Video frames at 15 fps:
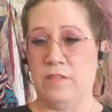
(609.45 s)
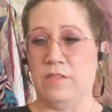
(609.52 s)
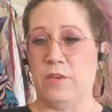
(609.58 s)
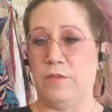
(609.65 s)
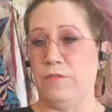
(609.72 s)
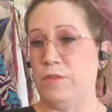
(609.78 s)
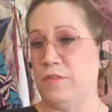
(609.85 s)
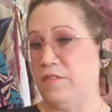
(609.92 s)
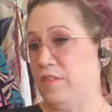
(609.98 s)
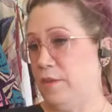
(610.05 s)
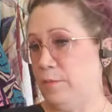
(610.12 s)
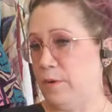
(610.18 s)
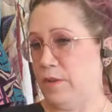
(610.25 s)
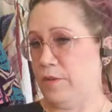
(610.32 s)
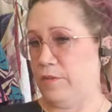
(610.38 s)
So if you
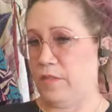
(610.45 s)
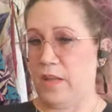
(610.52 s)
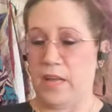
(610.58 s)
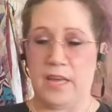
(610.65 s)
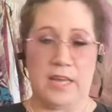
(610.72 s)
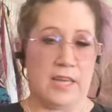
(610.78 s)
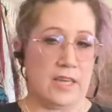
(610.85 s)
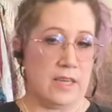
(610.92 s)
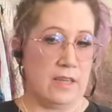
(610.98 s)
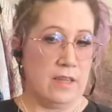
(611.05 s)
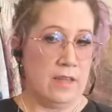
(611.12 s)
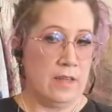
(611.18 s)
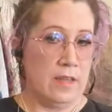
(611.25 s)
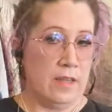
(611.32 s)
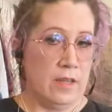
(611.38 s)
see one you like,
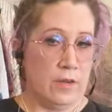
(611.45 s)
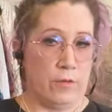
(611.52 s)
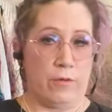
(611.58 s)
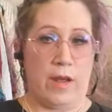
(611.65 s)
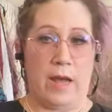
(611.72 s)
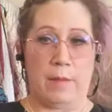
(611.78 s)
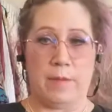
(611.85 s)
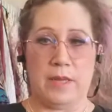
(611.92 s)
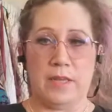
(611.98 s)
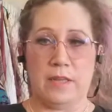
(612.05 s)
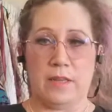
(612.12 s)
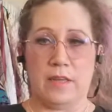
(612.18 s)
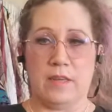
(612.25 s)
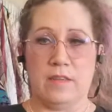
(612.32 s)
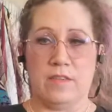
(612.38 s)
grab
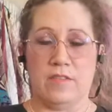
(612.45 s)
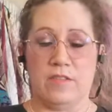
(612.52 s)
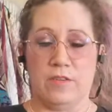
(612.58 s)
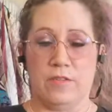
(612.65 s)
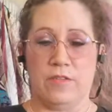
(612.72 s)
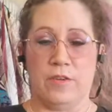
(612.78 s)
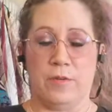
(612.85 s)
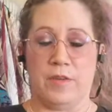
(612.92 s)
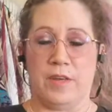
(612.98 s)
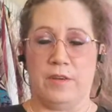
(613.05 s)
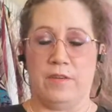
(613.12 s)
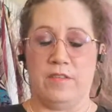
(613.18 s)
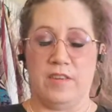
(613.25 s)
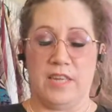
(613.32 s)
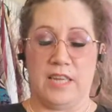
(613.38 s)
it, because there's no
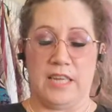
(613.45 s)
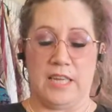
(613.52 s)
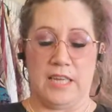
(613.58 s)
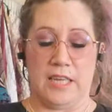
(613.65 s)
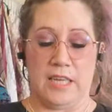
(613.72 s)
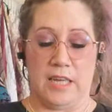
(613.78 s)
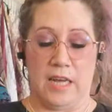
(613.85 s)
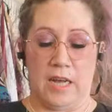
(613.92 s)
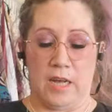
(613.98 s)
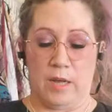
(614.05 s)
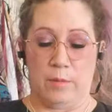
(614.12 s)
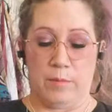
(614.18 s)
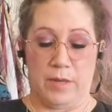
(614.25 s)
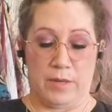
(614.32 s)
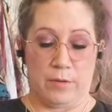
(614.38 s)
guarantee
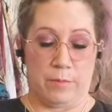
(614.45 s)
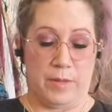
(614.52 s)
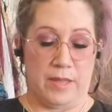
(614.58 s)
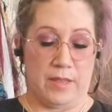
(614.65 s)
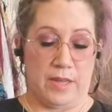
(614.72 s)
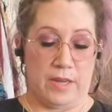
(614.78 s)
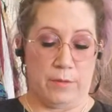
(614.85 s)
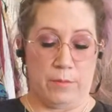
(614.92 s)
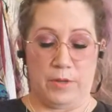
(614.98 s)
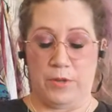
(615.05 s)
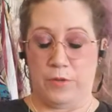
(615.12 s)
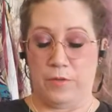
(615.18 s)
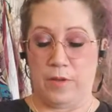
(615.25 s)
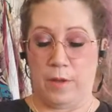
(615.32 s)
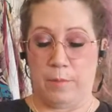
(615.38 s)
it'll be there
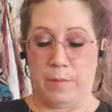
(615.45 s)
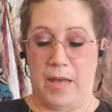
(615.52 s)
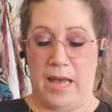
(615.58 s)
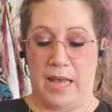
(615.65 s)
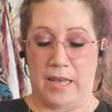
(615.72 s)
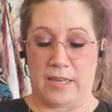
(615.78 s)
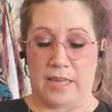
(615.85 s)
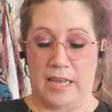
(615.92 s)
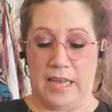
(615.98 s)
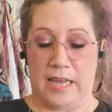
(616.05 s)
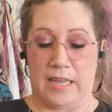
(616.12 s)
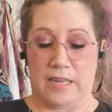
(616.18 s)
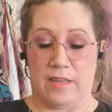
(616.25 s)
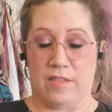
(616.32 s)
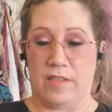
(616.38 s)
when you come back,
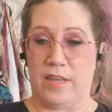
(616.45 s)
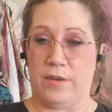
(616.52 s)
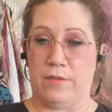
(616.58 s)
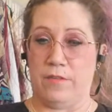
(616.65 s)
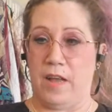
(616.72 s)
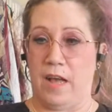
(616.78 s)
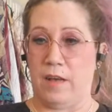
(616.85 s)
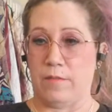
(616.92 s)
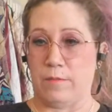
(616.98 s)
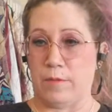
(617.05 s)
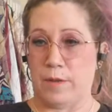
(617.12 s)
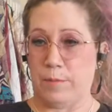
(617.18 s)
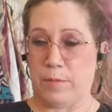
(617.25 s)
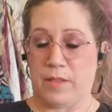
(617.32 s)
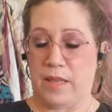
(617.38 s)
and they're not
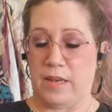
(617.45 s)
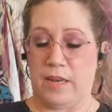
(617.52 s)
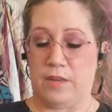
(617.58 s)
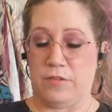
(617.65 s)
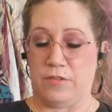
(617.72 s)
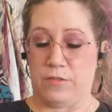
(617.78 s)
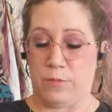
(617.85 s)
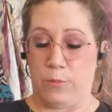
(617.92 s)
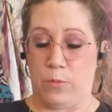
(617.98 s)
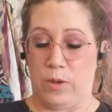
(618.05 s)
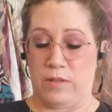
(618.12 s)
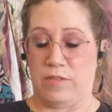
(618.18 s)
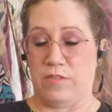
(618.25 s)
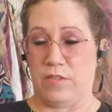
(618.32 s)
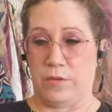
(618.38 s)
replenished.
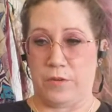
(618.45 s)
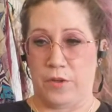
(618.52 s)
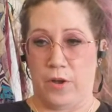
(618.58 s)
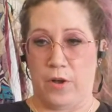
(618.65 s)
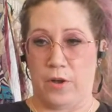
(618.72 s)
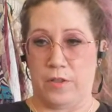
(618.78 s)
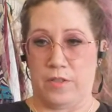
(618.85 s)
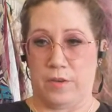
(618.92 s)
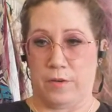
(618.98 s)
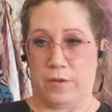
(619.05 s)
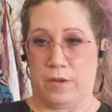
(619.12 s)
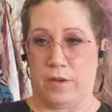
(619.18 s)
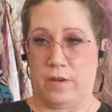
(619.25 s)
Once they're gone, they're